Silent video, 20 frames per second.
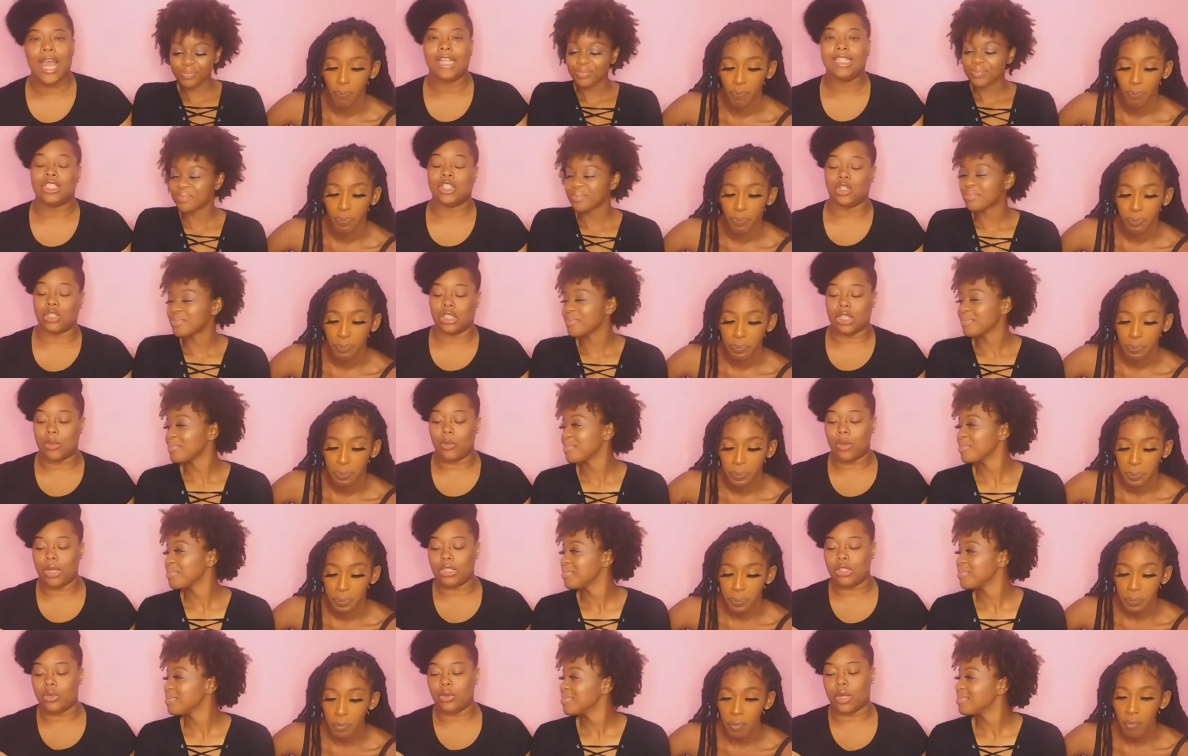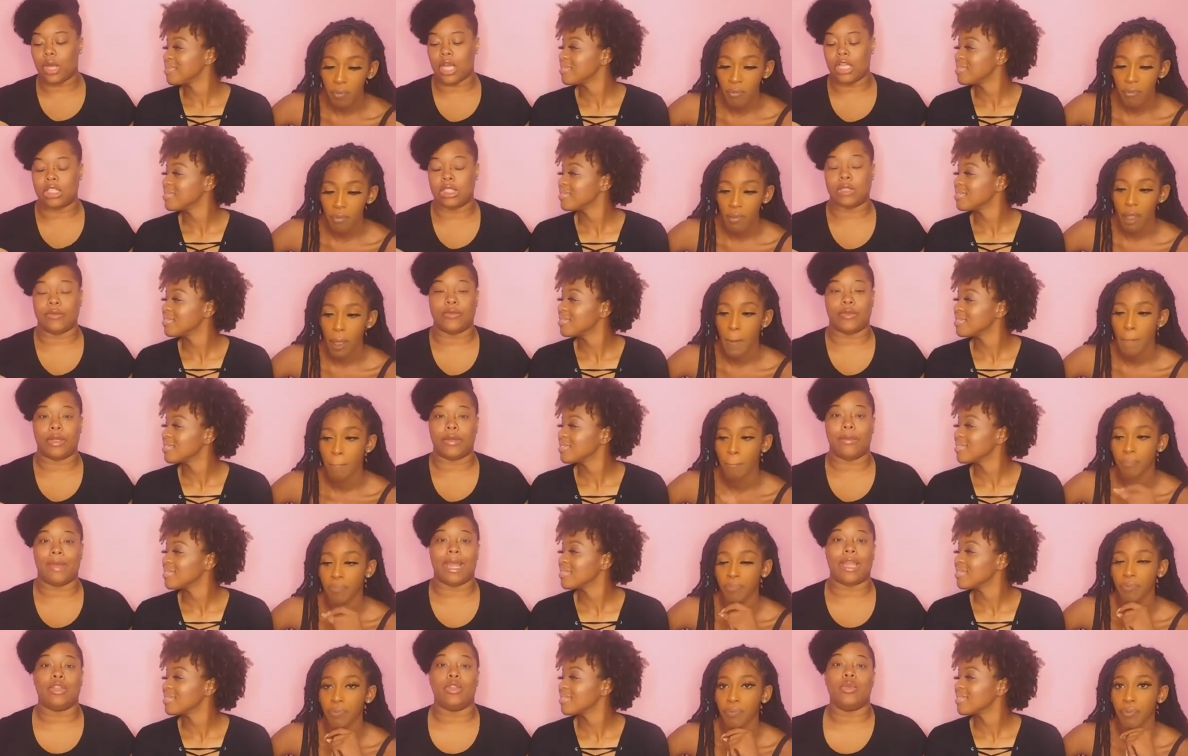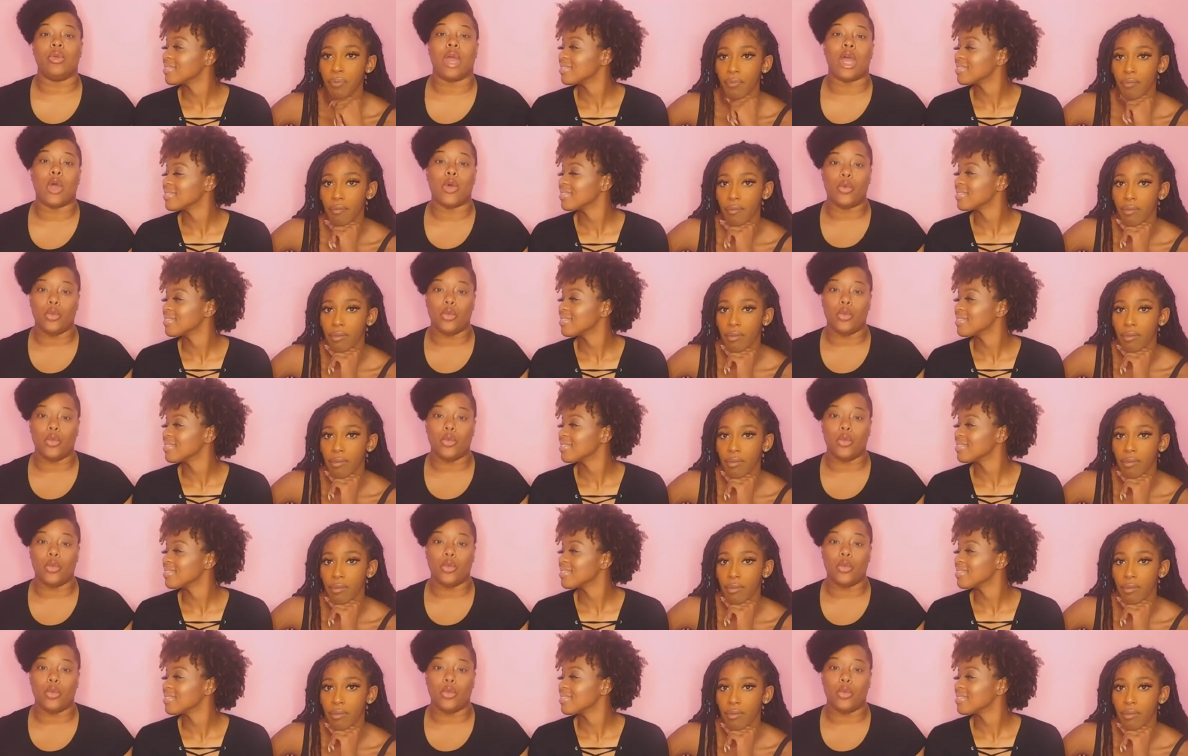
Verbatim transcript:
Speaker 1: So some ways you can hustle for the bag. You got